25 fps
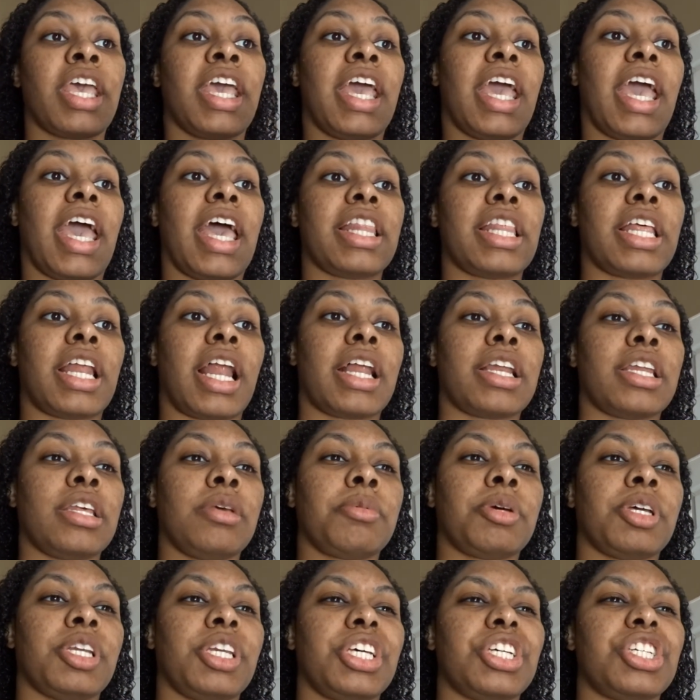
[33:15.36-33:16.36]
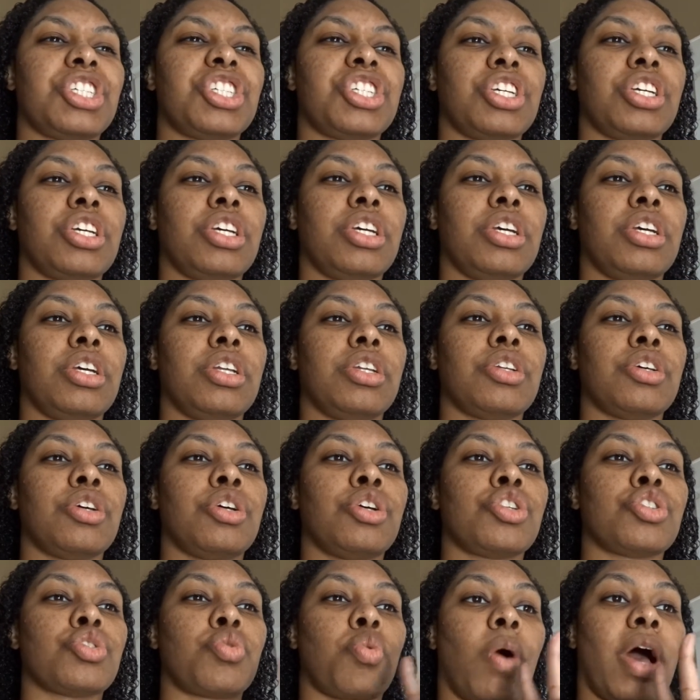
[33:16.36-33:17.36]
And then I deep conditioned
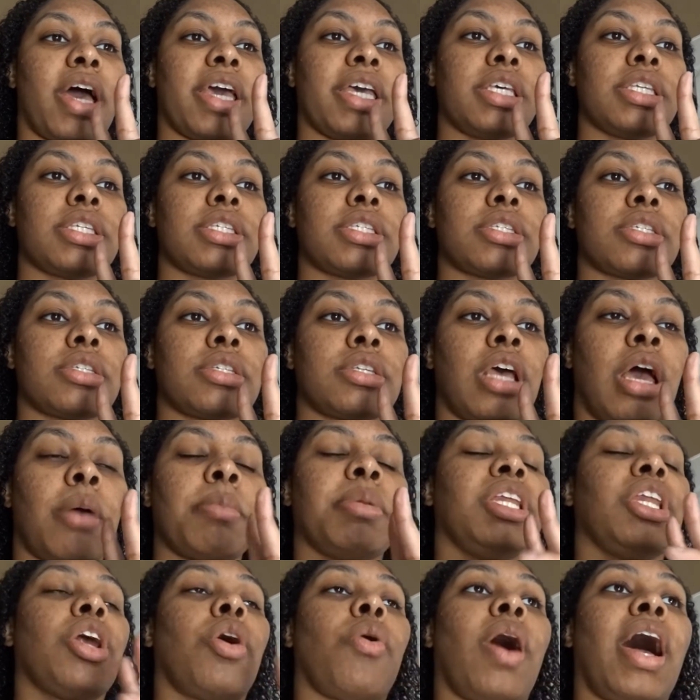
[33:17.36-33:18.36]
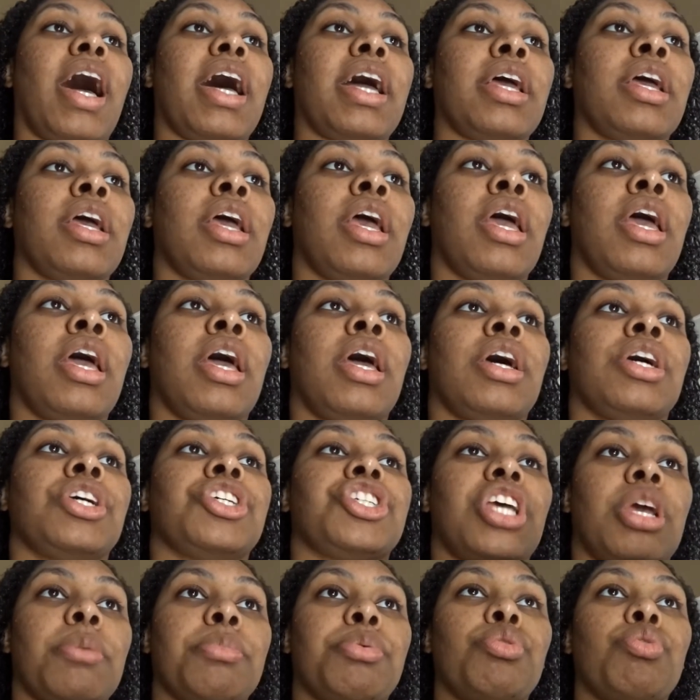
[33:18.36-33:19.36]
twice. I mean, no, I
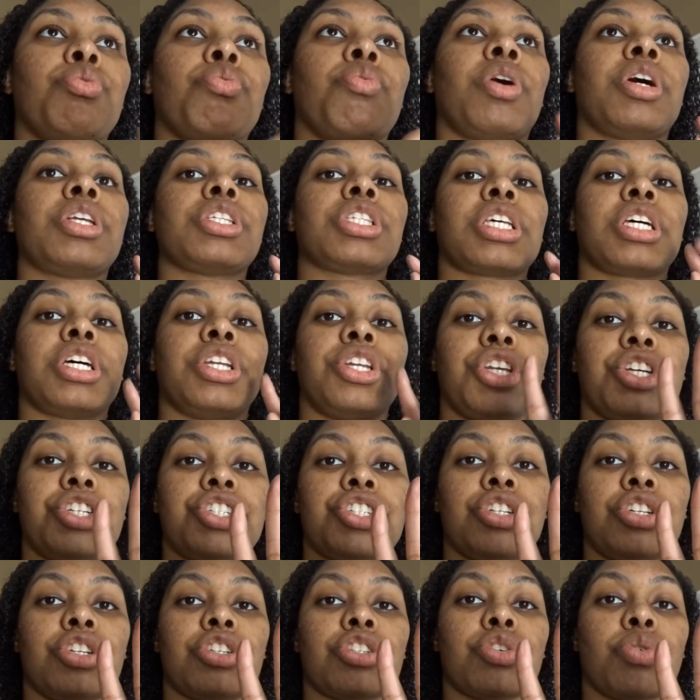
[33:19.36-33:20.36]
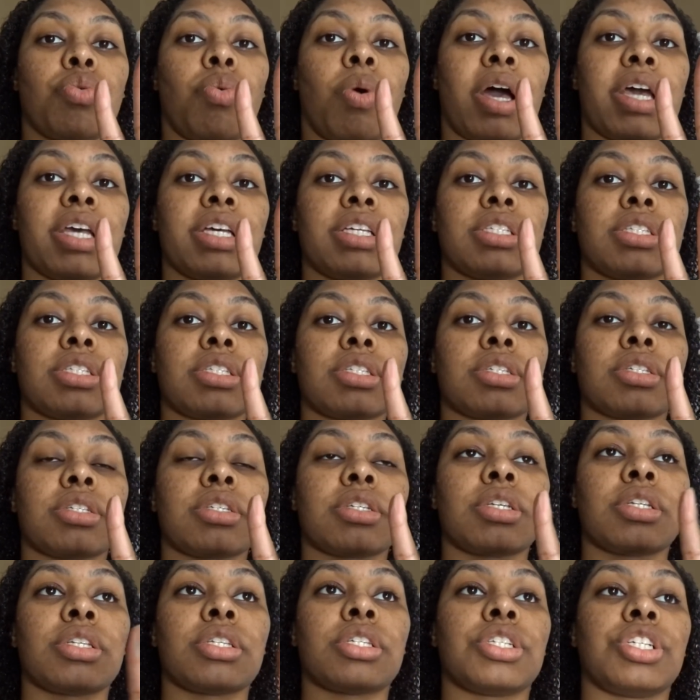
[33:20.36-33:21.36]
shampooed once, conditioned twice
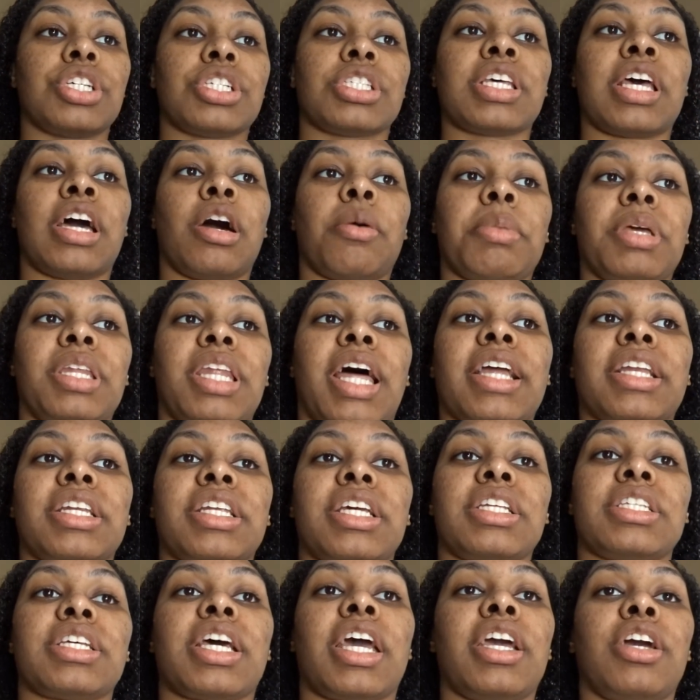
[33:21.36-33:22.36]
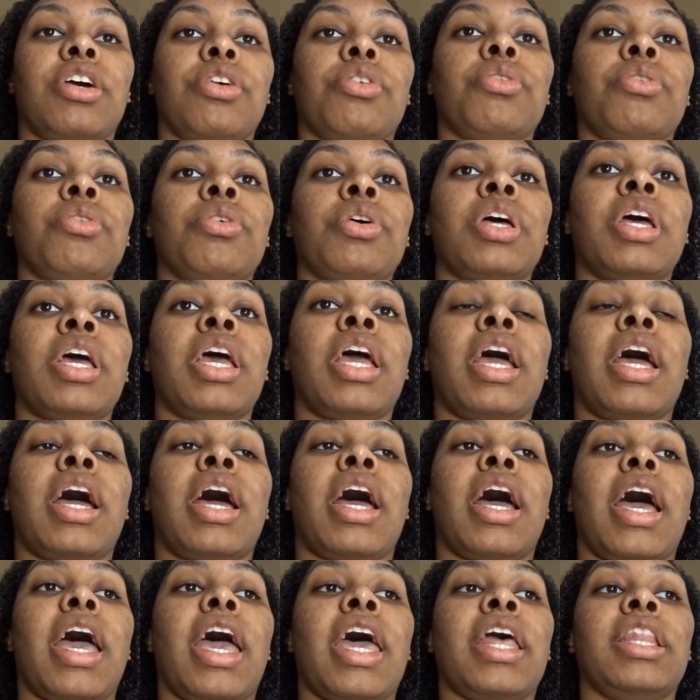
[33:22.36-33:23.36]
just to help me like detangle.
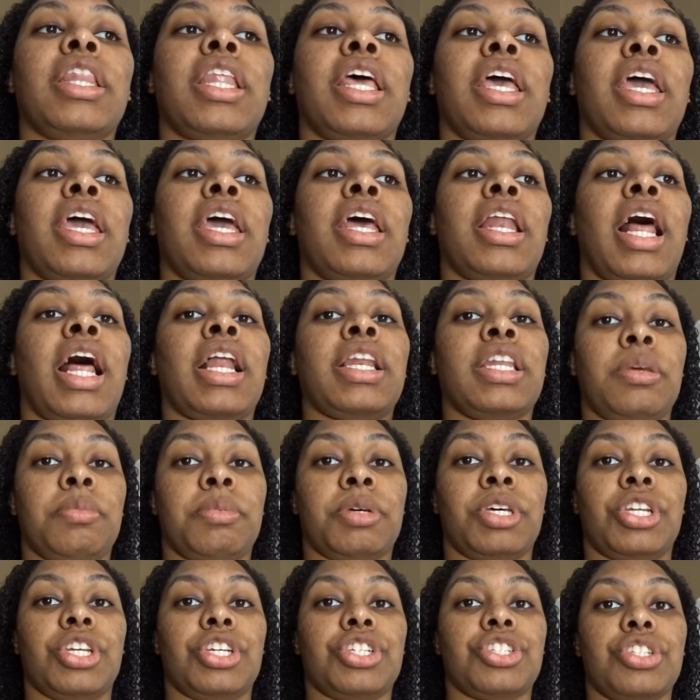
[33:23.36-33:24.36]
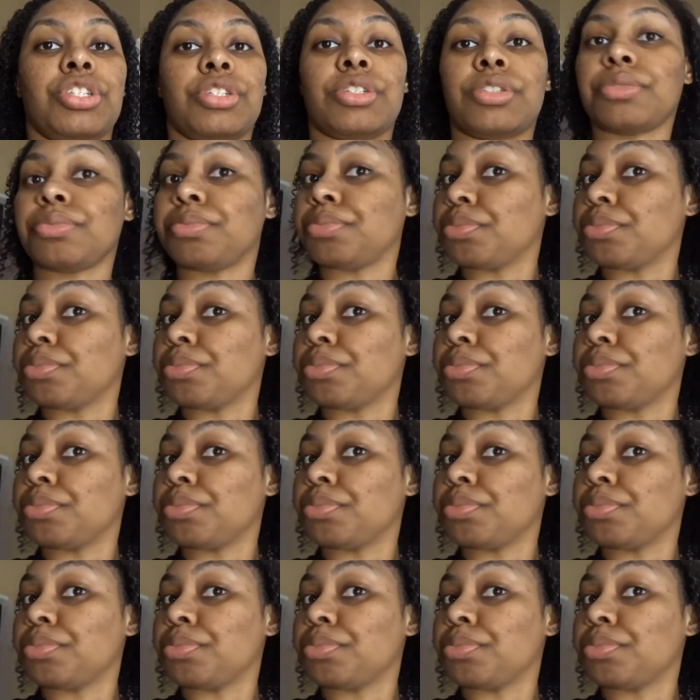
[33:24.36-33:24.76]
And then I deep conditioned.